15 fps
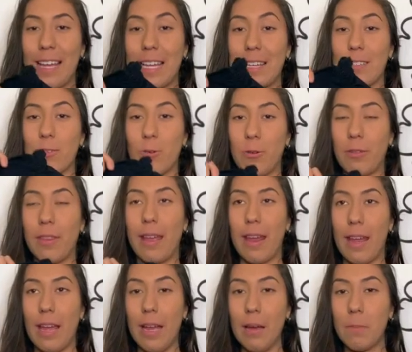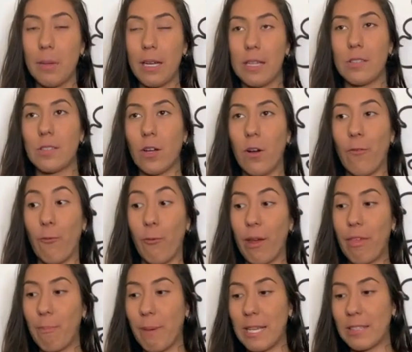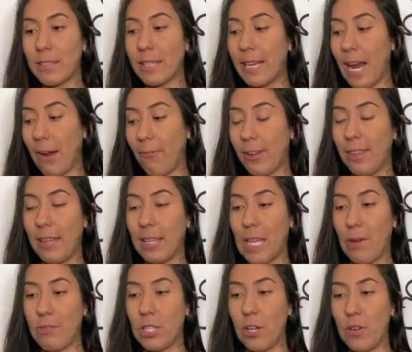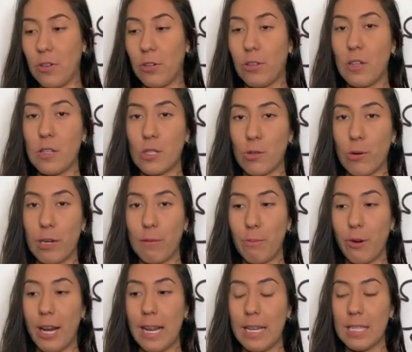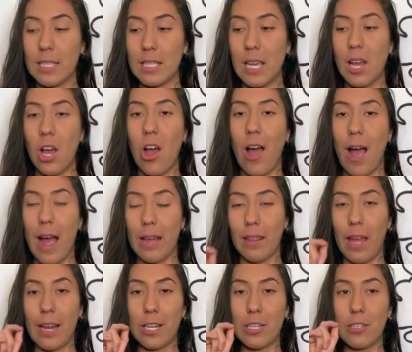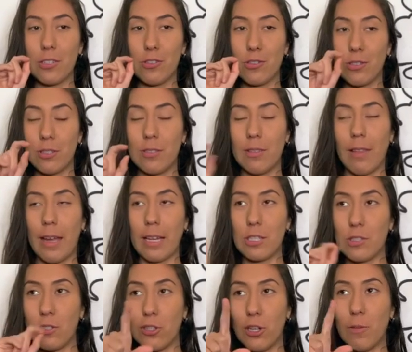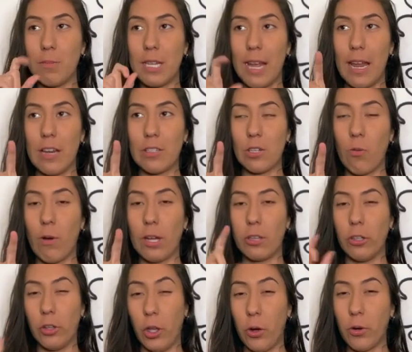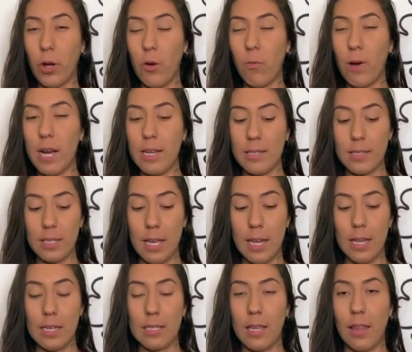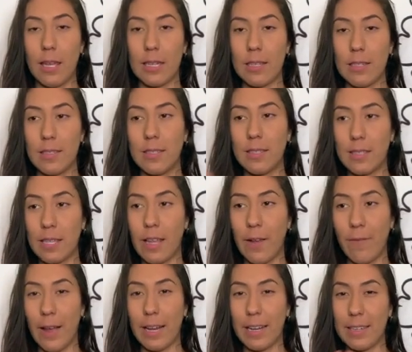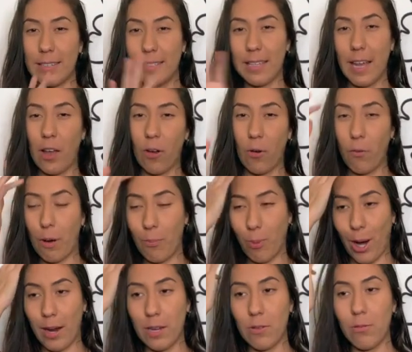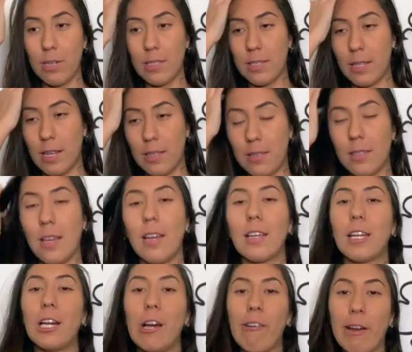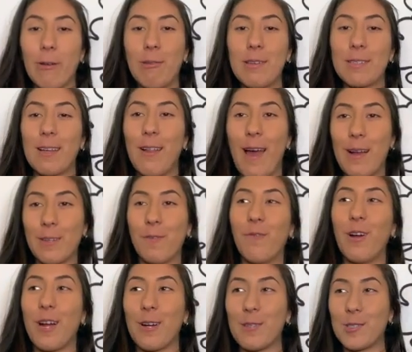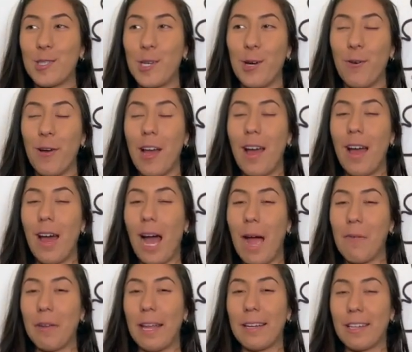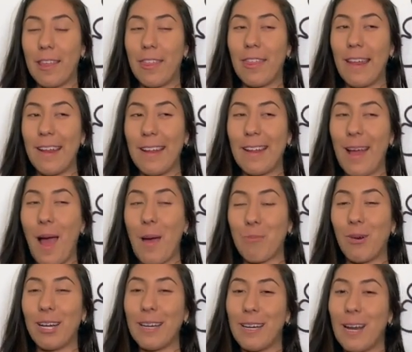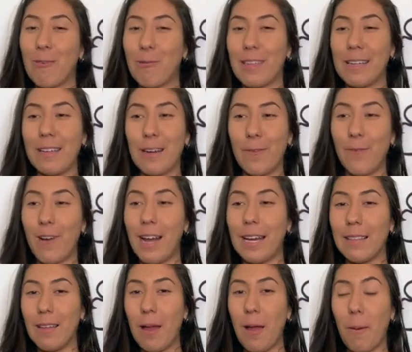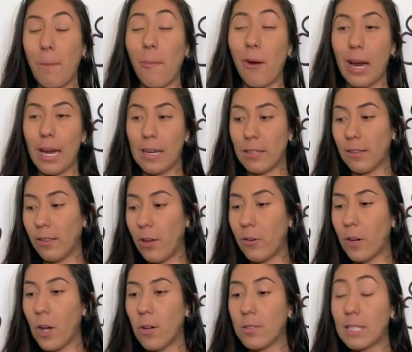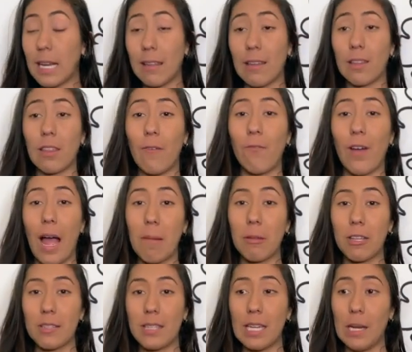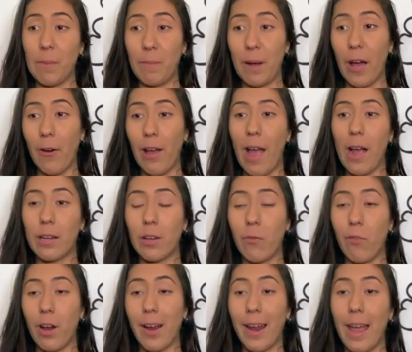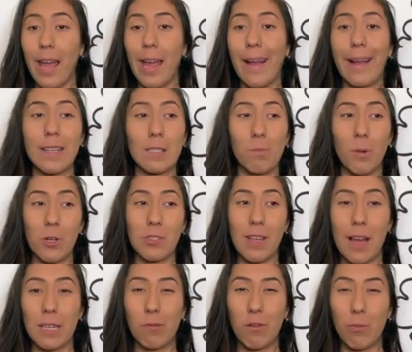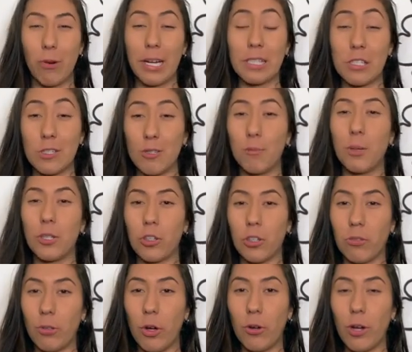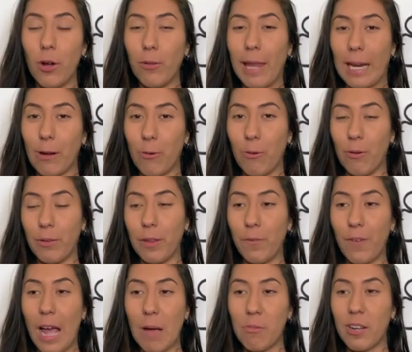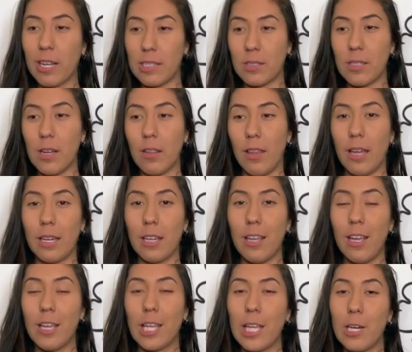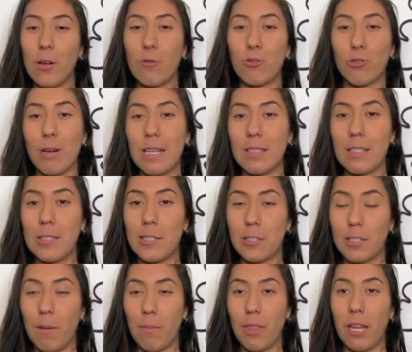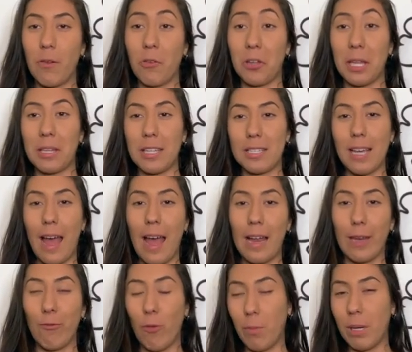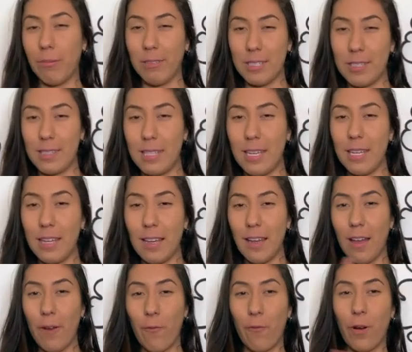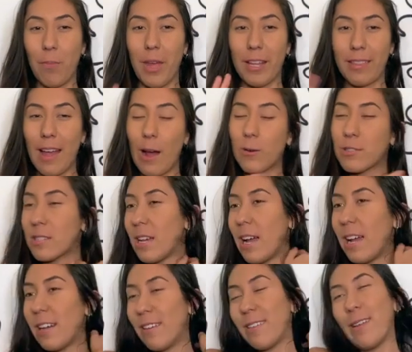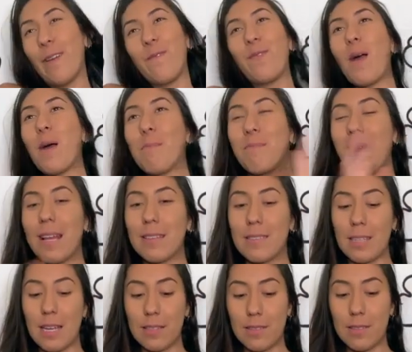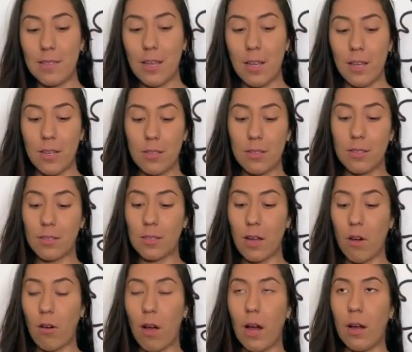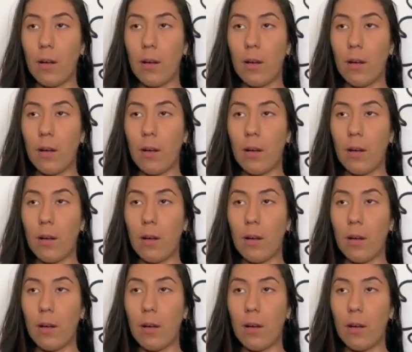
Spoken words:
is on the hip, and so with basically everything that was under the assorted brands, I like zoomed in to where the logo was to like see if I can tell what brand it was, because you know I only sell activewear, so I would like to think I'm pretty good with identifying brand logos. And like the fabulous thing about activewear is most activewear brands do put their logo like on the fabric. It's not like, you know, dresses or something where like the tag you won't be able to see from like the outside, if that makes sense. So